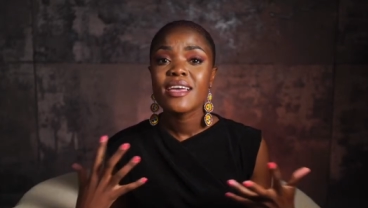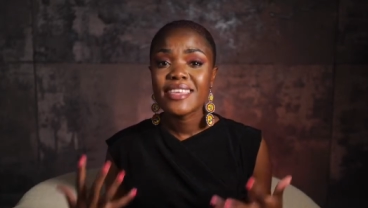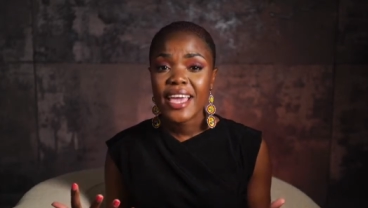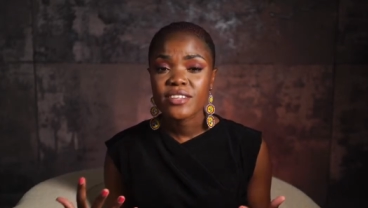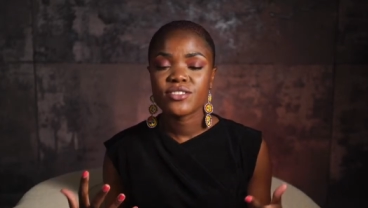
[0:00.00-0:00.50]

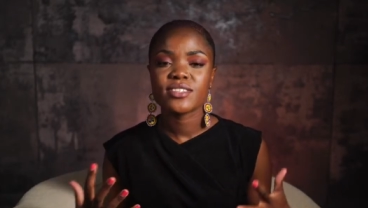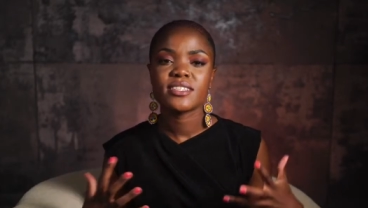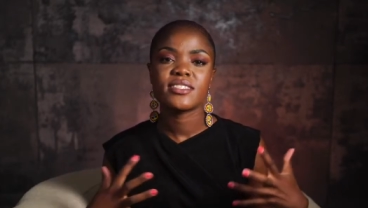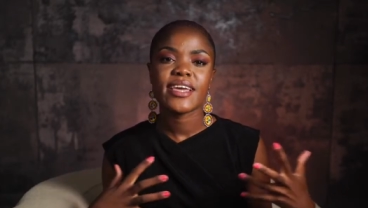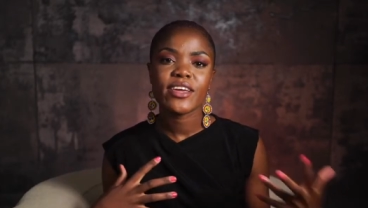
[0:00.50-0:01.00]
yes and
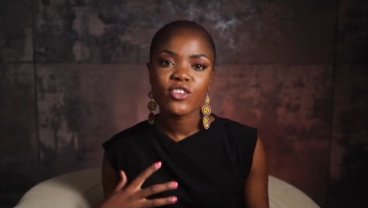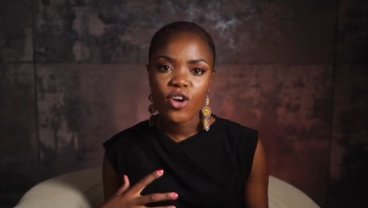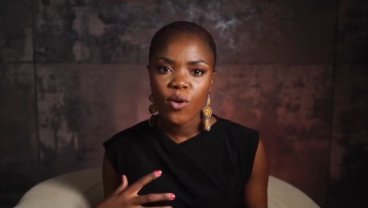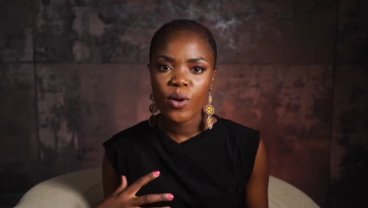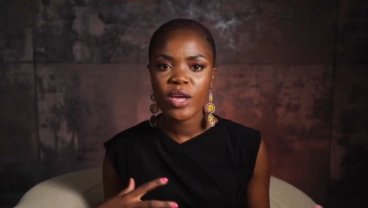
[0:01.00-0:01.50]
saying
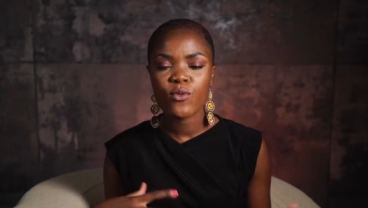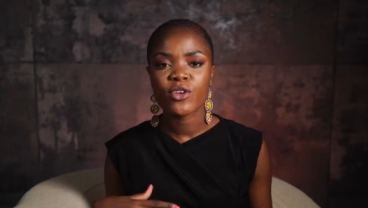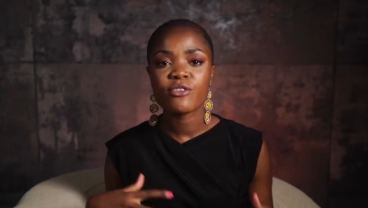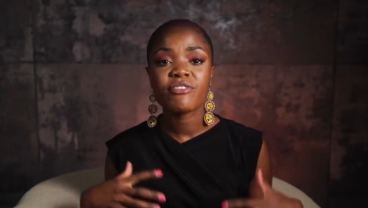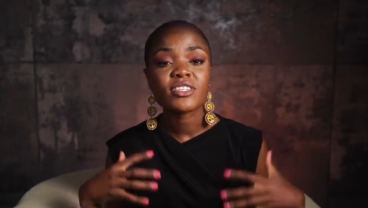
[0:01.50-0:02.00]
no and when
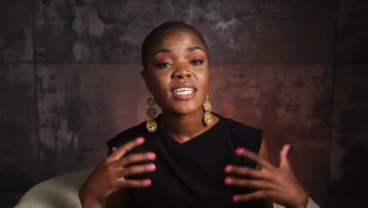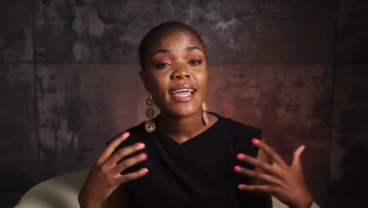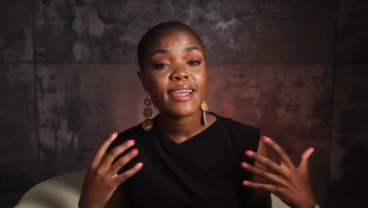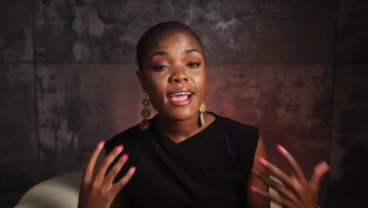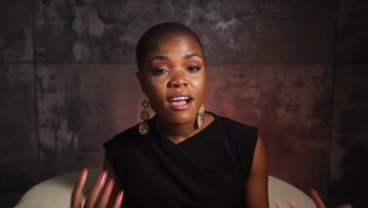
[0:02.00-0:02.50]
you felt
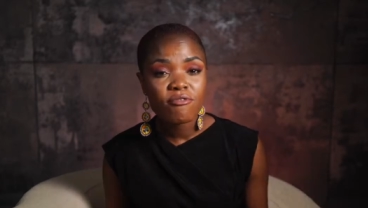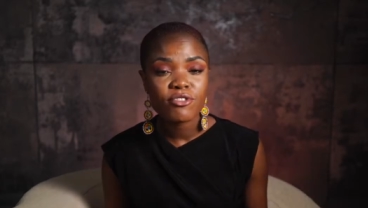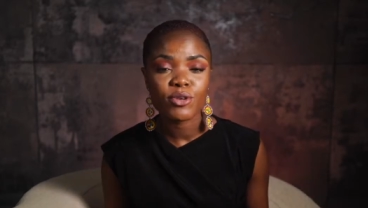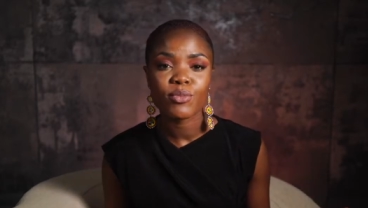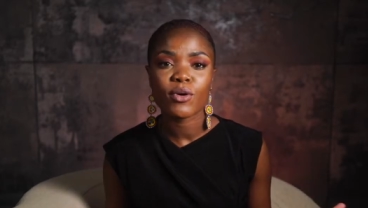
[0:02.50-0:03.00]

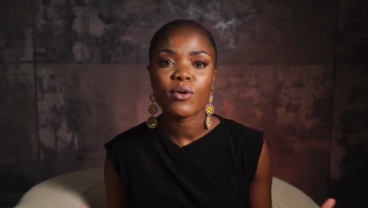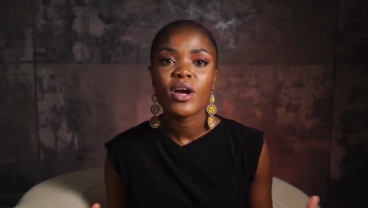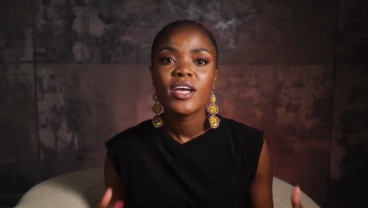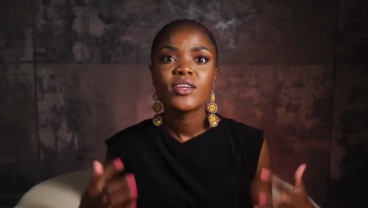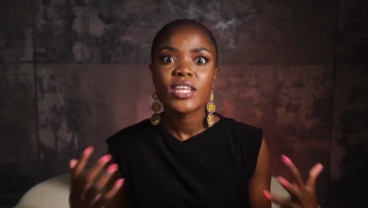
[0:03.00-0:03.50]
uncomfortable,
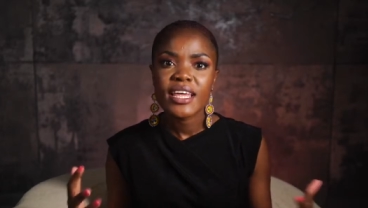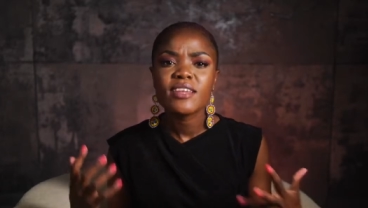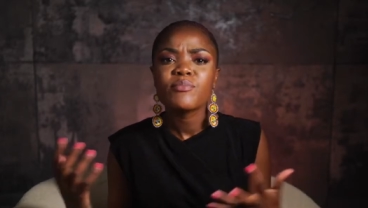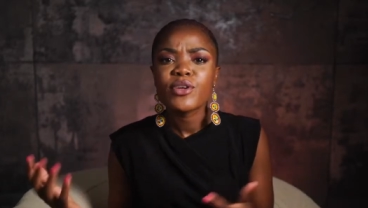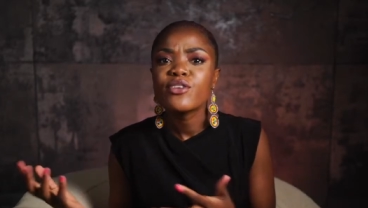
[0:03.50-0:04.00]
you let
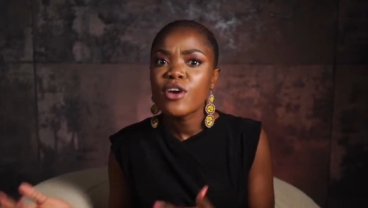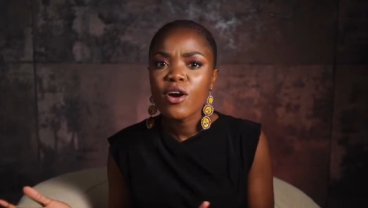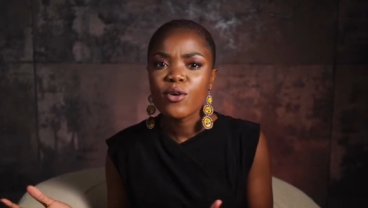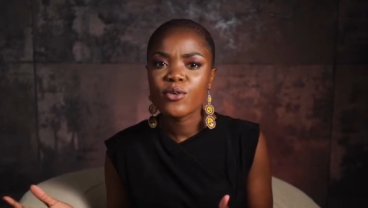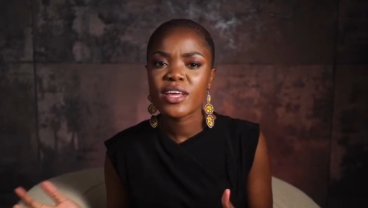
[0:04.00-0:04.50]
it be
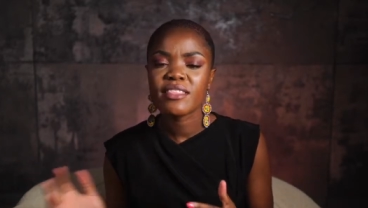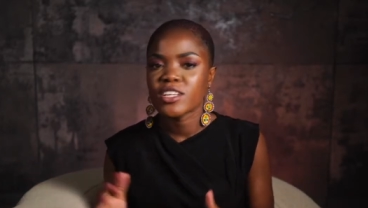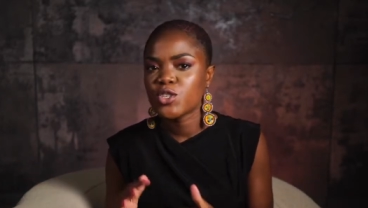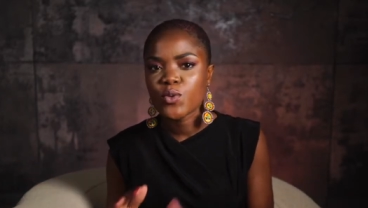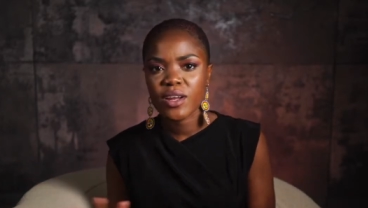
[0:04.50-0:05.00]
known
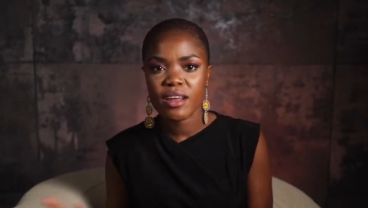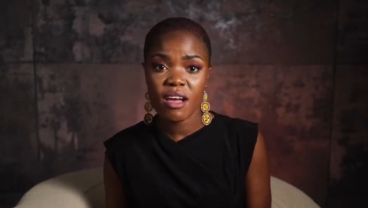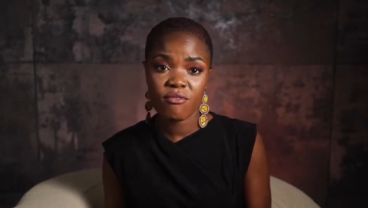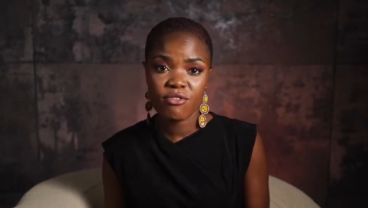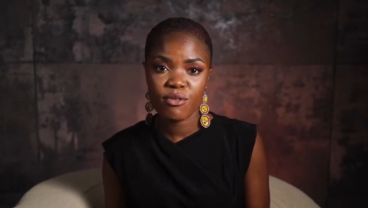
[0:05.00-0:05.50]
that you were
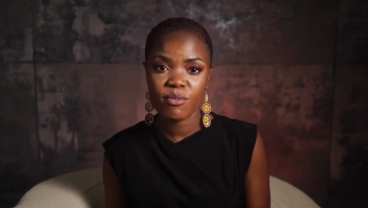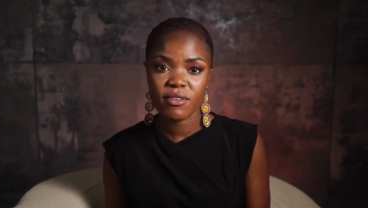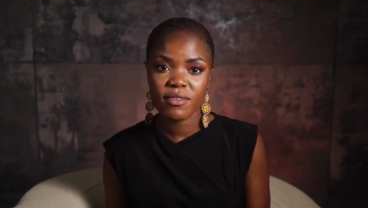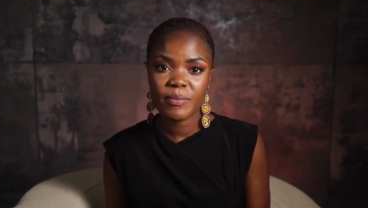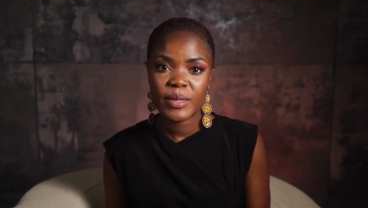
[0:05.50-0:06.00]

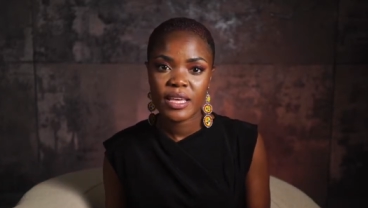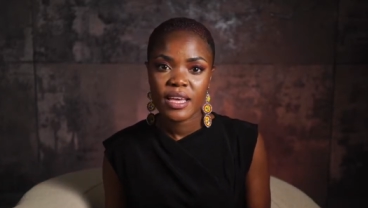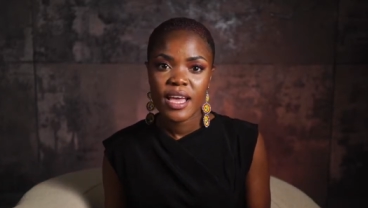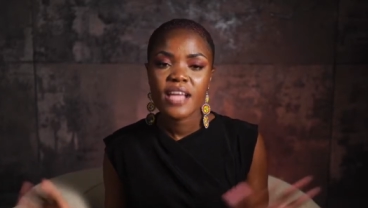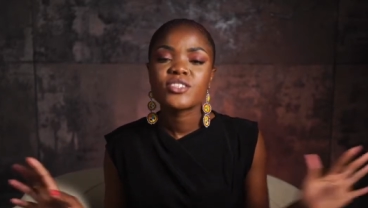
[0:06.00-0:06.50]
uncomfortable.
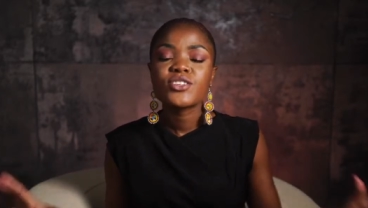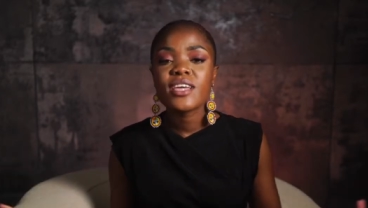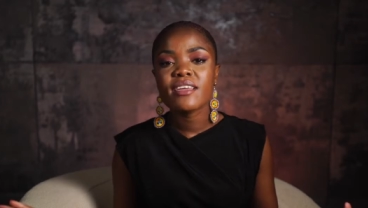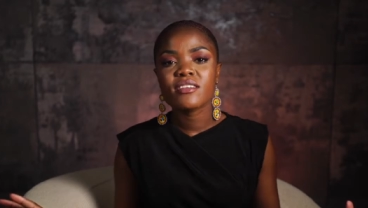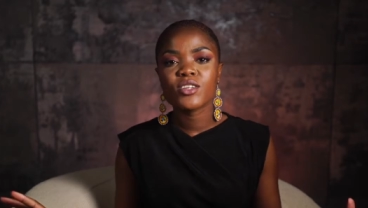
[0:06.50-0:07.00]
And
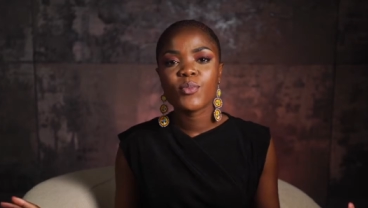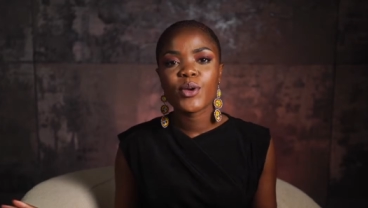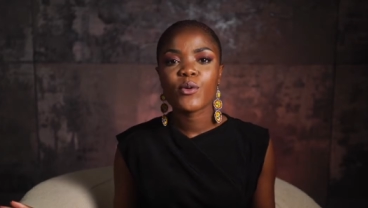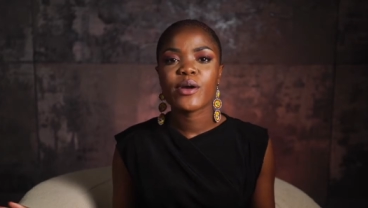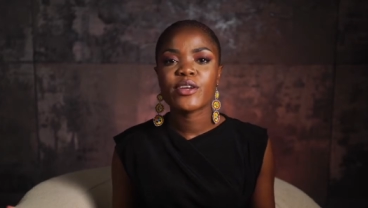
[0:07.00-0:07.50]
today the
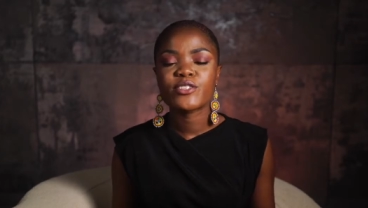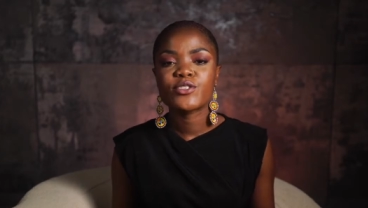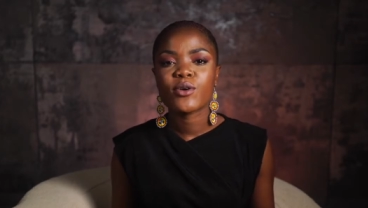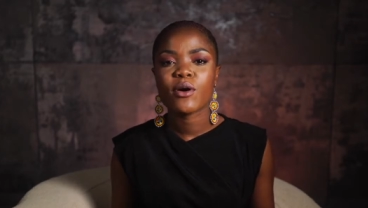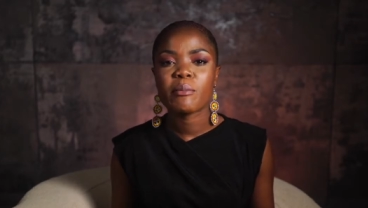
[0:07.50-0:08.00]
topic we're going to
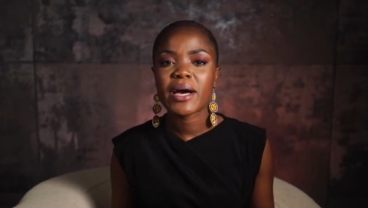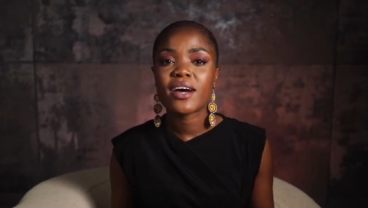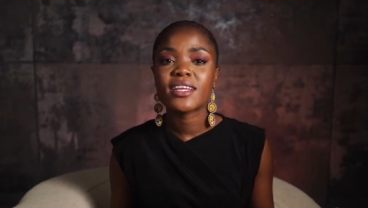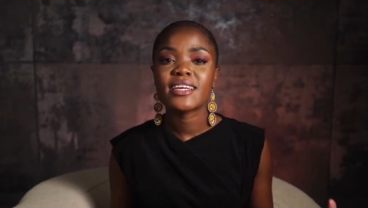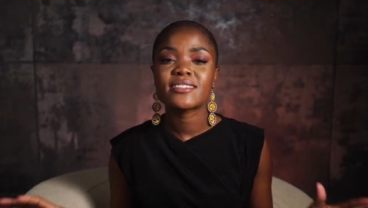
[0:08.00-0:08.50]
talk
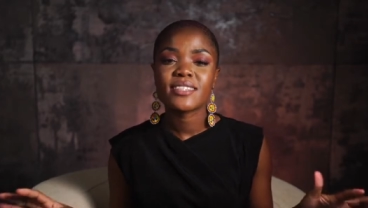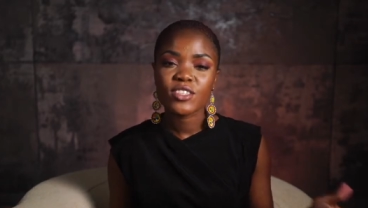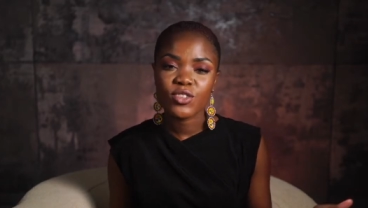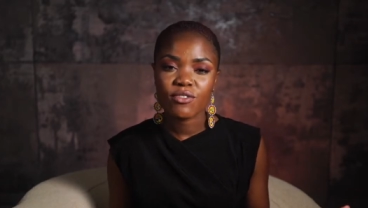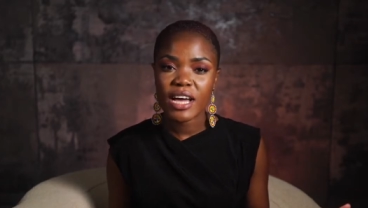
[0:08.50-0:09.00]
about is
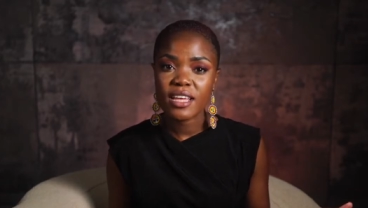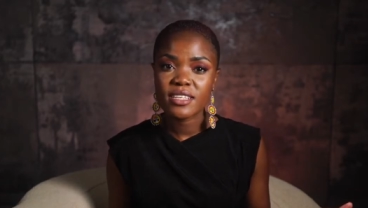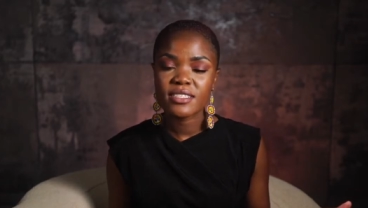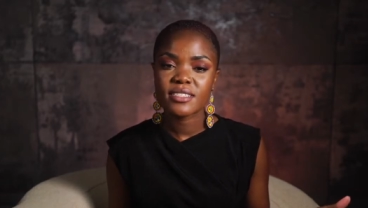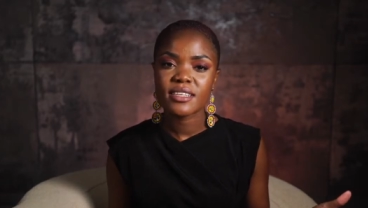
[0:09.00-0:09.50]
sexual
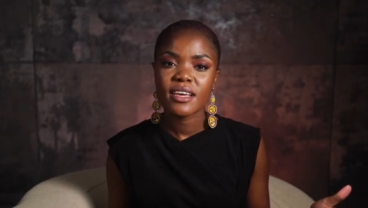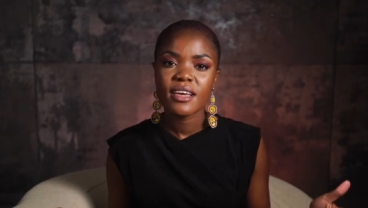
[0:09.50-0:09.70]
violence.